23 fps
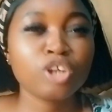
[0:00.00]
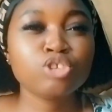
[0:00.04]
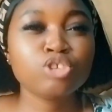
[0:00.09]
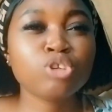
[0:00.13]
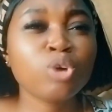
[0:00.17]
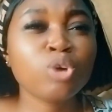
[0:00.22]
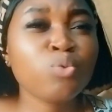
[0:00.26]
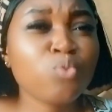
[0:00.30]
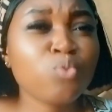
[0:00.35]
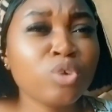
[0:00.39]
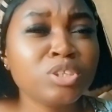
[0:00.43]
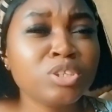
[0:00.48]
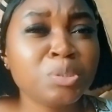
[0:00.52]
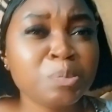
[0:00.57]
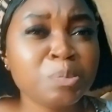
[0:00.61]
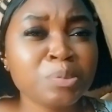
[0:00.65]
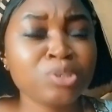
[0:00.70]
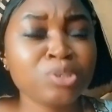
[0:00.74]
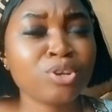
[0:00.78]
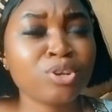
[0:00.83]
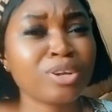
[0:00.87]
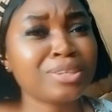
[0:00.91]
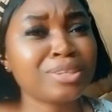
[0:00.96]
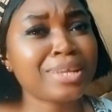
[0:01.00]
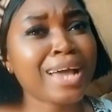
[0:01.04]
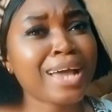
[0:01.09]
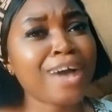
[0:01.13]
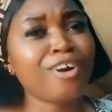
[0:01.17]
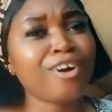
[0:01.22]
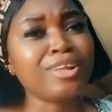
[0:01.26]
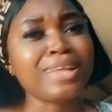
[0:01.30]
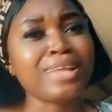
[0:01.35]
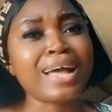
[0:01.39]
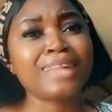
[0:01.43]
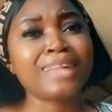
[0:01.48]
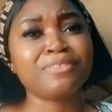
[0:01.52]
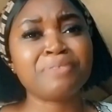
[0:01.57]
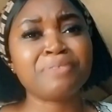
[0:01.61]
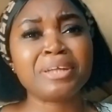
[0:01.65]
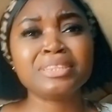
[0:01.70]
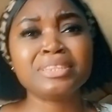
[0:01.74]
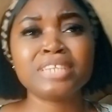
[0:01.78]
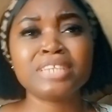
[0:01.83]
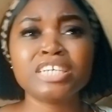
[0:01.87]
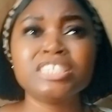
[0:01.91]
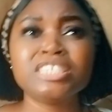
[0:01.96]
Don't quote me wrong. There are other
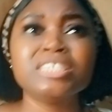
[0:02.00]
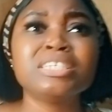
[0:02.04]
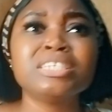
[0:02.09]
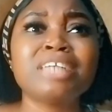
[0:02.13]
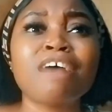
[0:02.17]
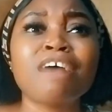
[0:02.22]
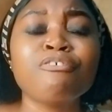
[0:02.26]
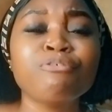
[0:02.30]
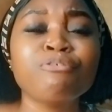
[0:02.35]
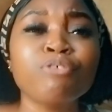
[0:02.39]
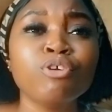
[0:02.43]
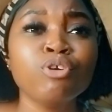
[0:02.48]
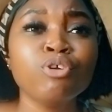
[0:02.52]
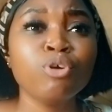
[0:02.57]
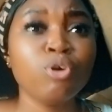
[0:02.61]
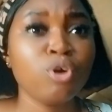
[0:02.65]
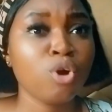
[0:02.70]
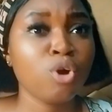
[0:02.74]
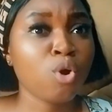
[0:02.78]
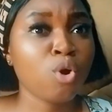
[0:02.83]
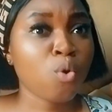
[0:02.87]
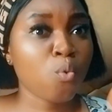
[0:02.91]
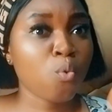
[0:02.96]
advantages that follow